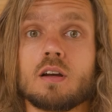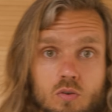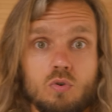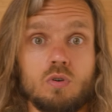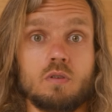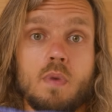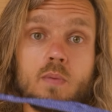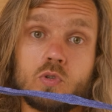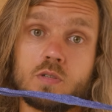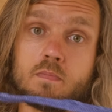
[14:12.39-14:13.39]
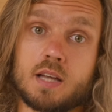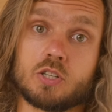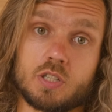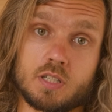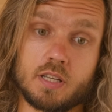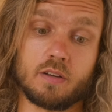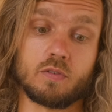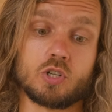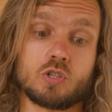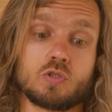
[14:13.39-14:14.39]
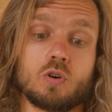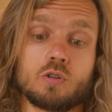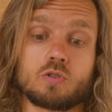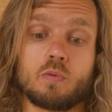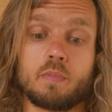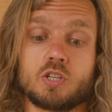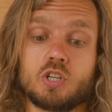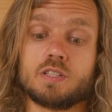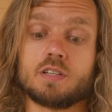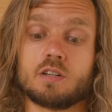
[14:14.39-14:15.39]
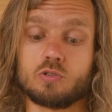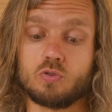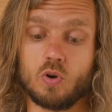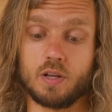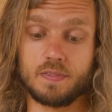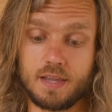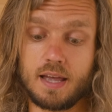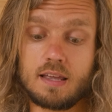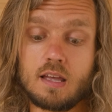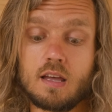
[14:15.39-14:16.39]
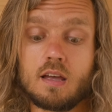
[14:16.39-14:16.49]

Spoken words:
Or Mammut's magic sling, which is also much easier to untie,